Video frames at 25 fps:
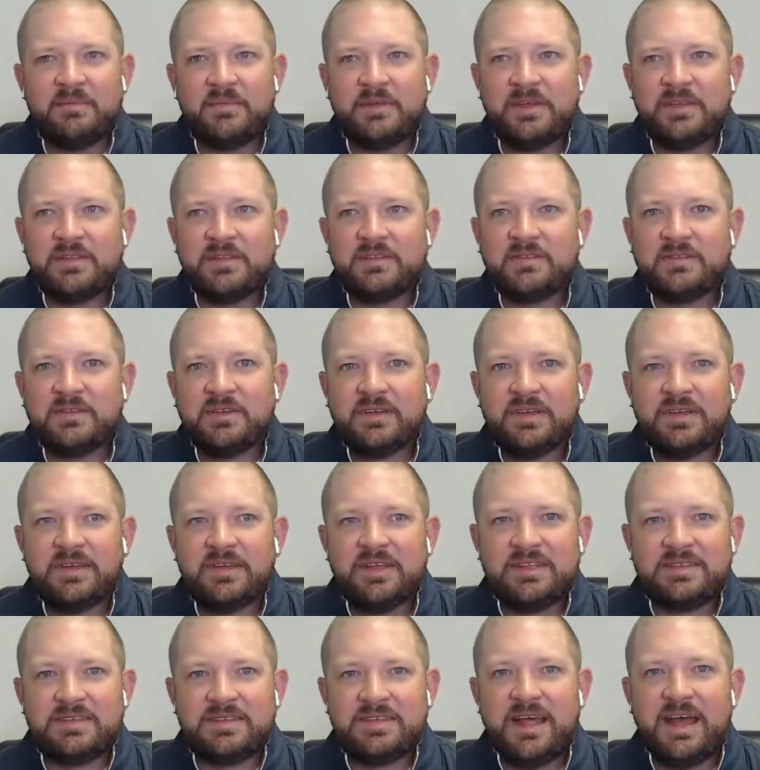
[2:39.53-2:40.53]

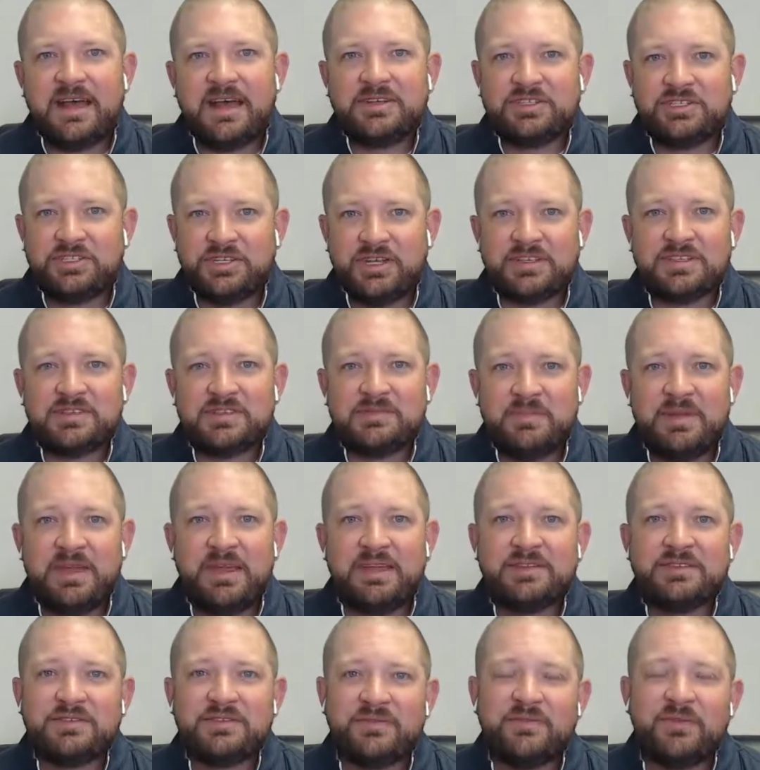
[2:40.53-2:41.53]
it's not just
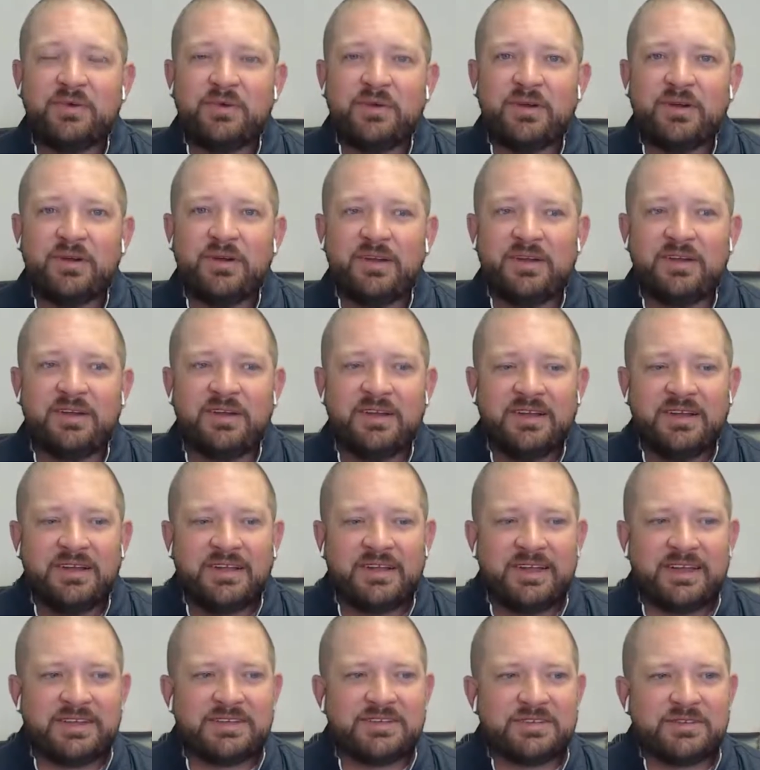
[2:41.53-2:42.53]
meant for
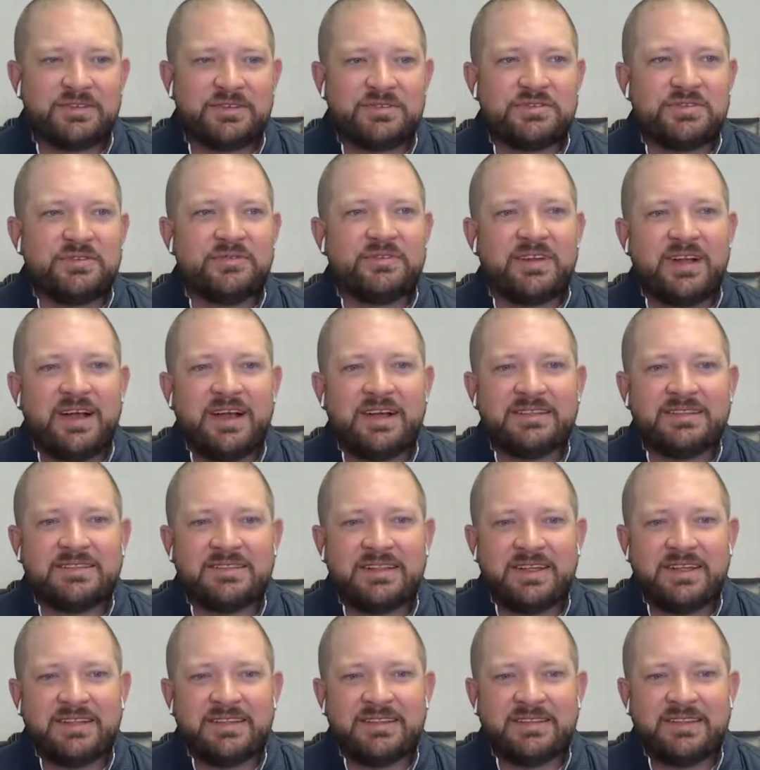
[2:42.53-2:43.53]
exclusive
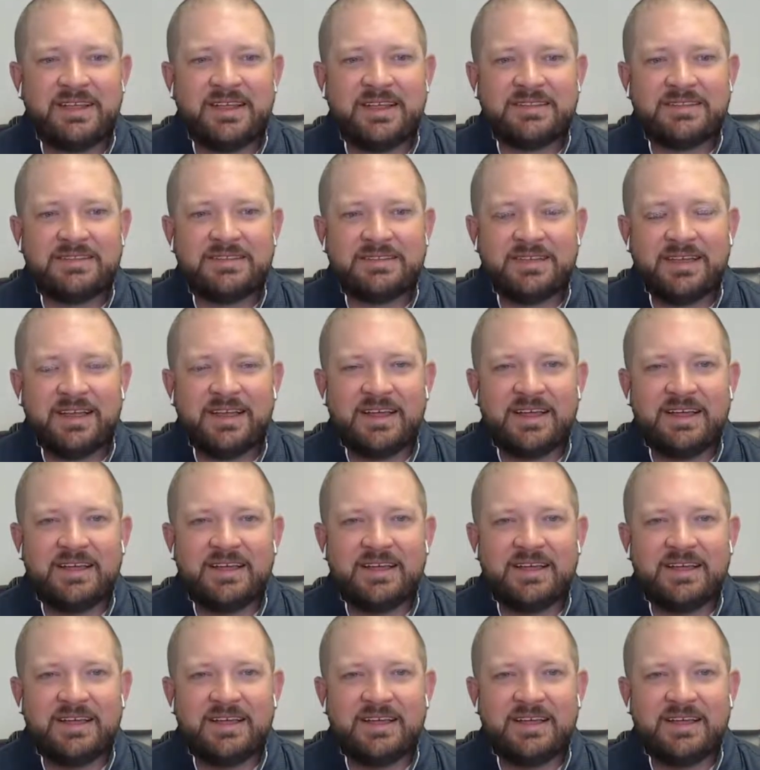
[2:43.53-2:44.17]
content that's